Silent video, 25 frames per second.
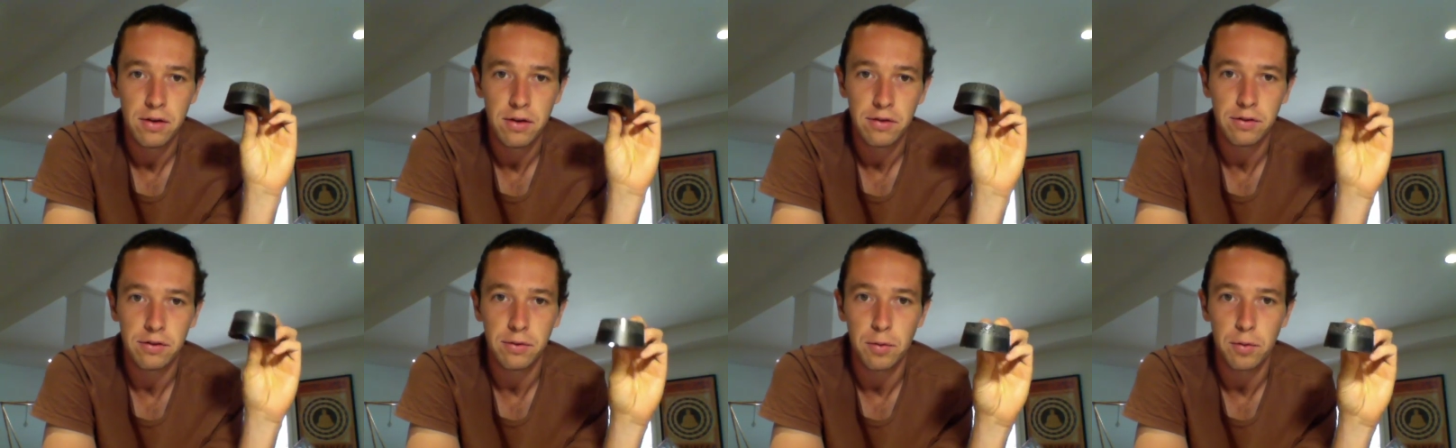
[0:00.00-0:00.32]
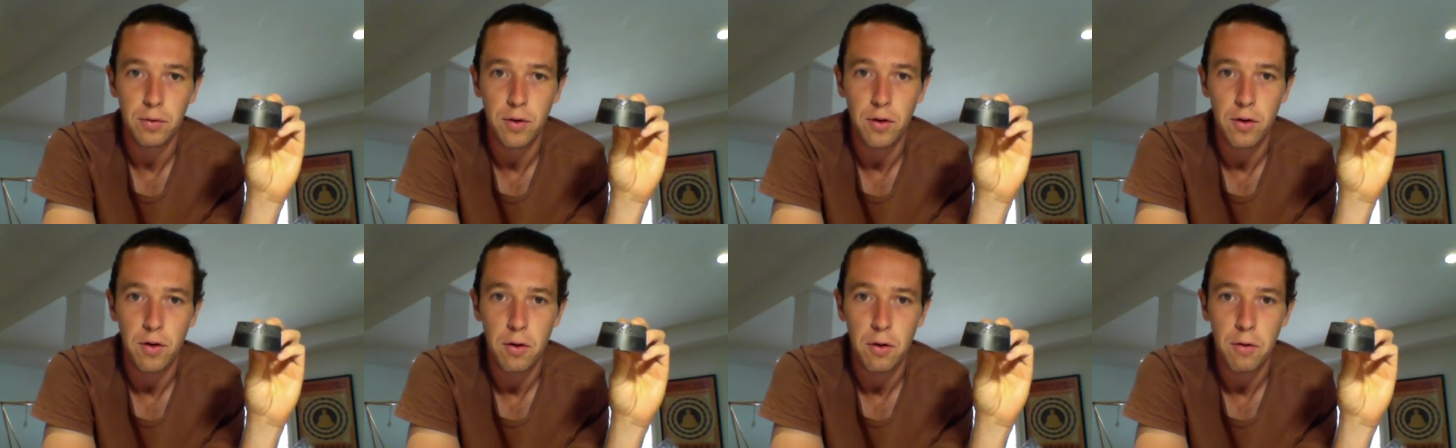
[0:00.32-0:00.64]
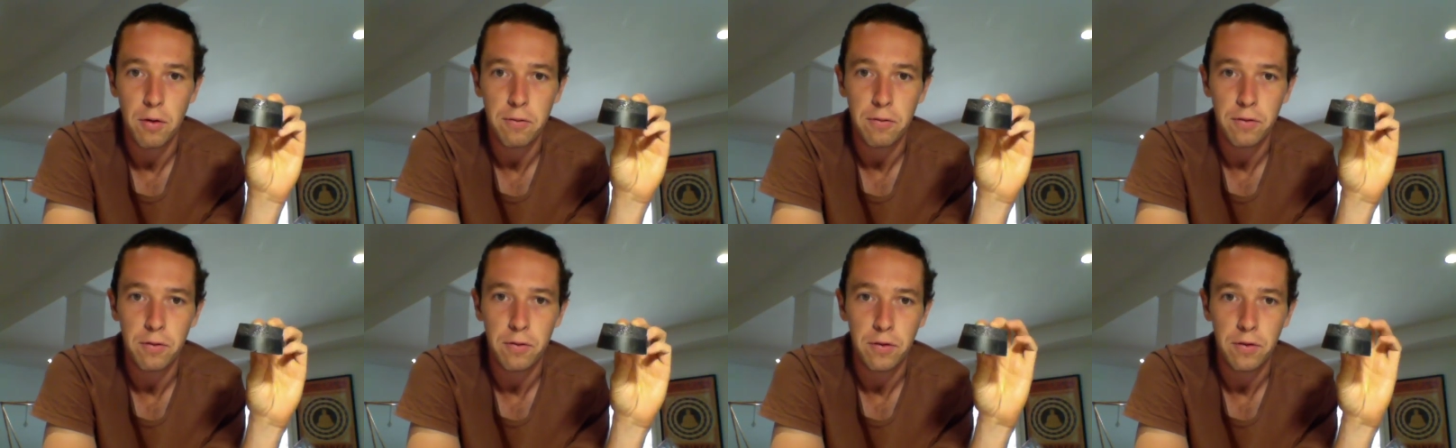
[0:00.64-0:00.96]
swarf,
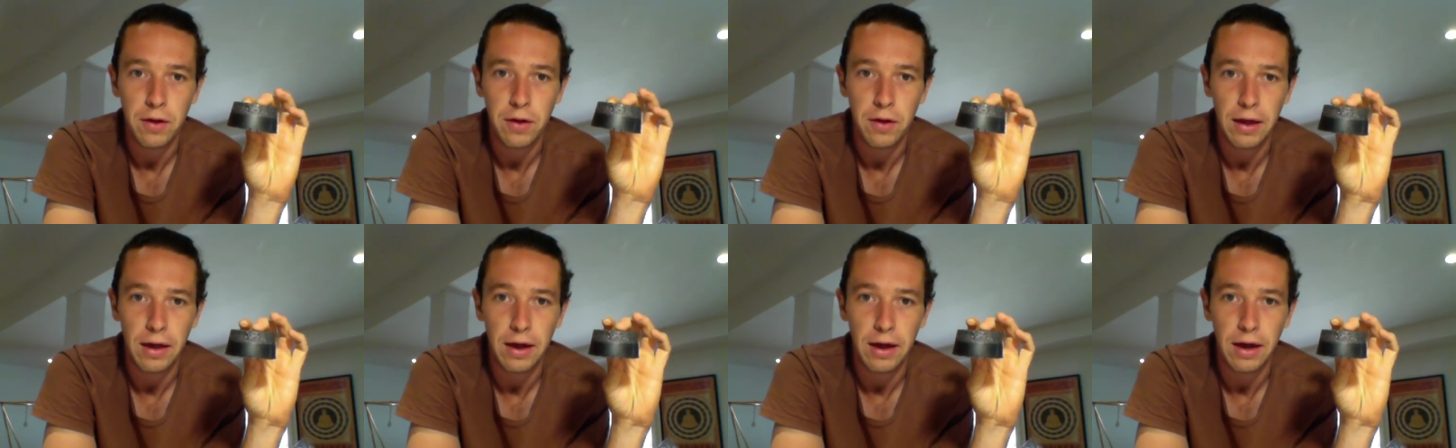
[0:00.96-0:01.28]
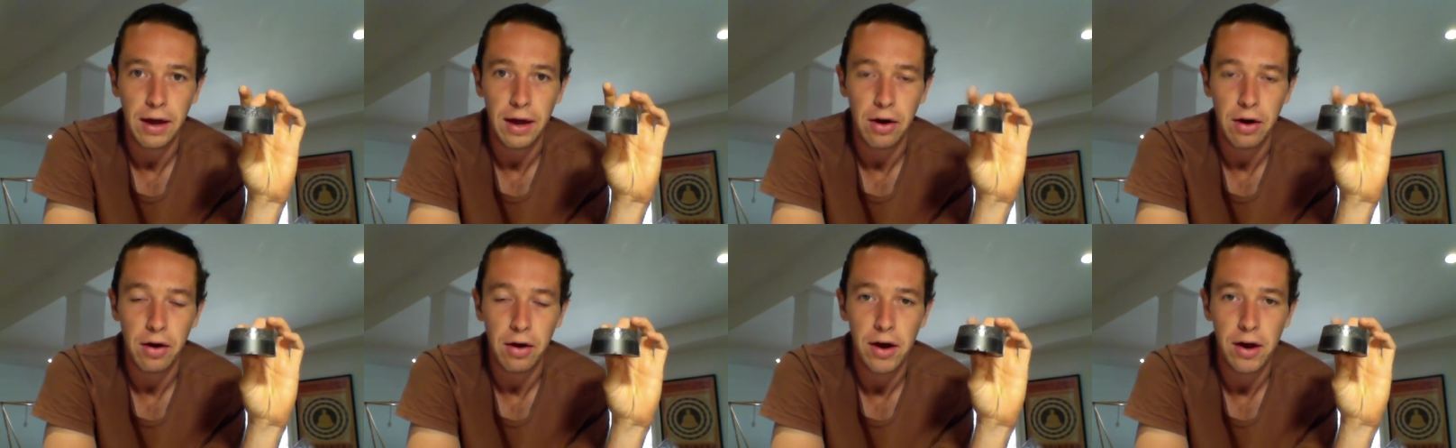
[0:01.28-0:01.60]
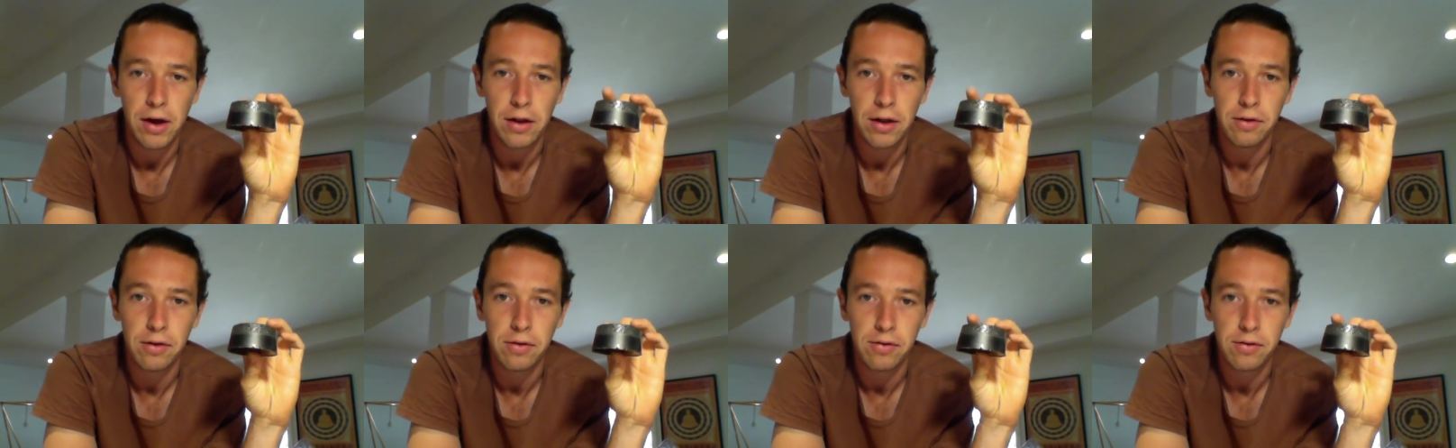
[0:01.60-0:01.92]

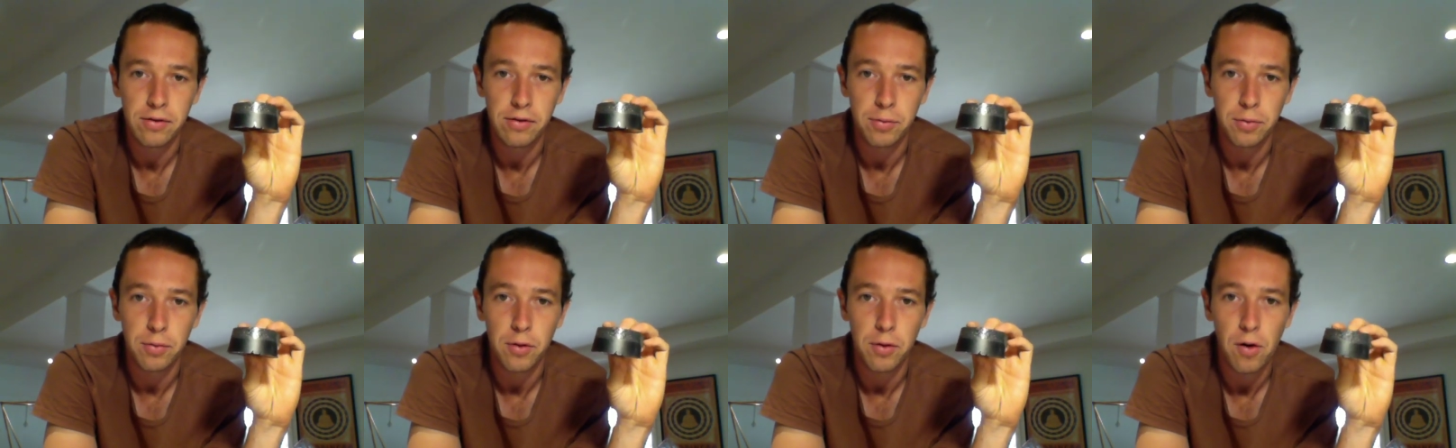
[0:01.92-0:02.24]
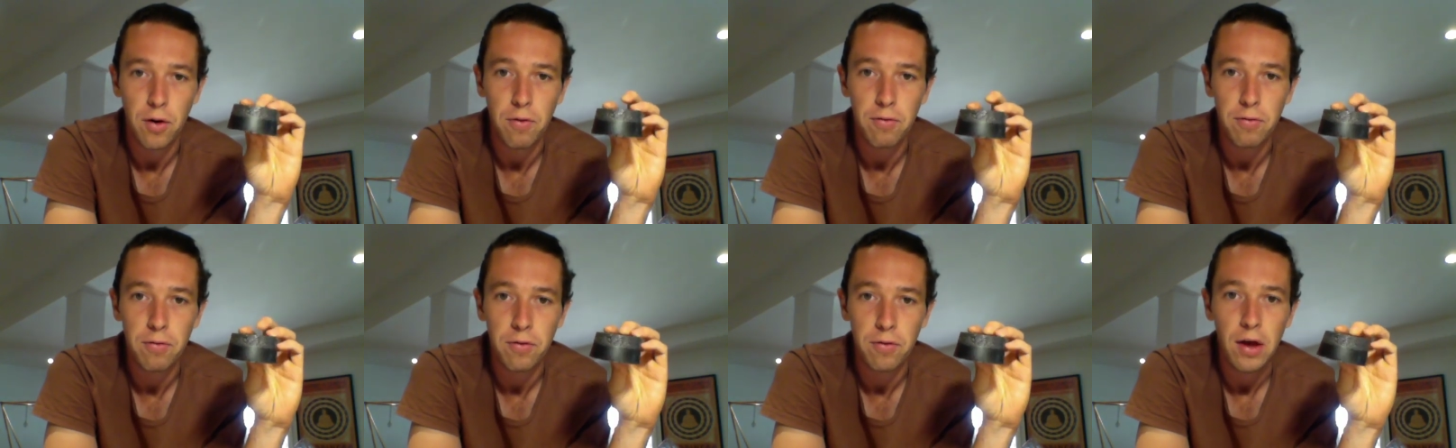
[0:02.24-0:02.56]
iron swarf,